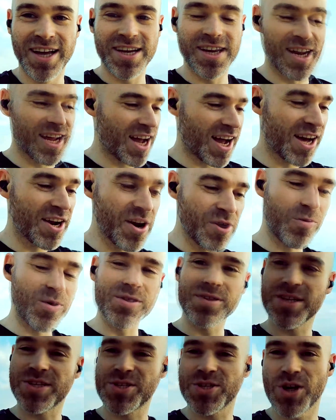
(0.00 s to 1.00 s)
You're like, I don't
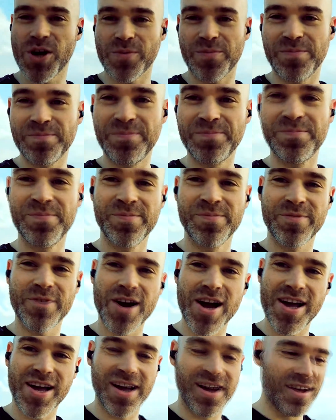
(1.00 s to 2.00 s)
want this job,
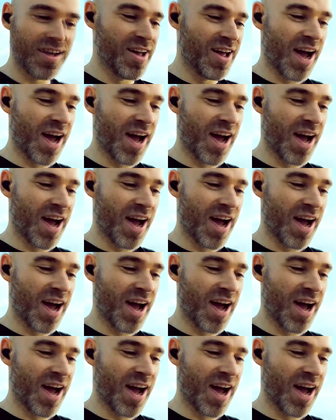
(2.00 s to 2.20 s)
right?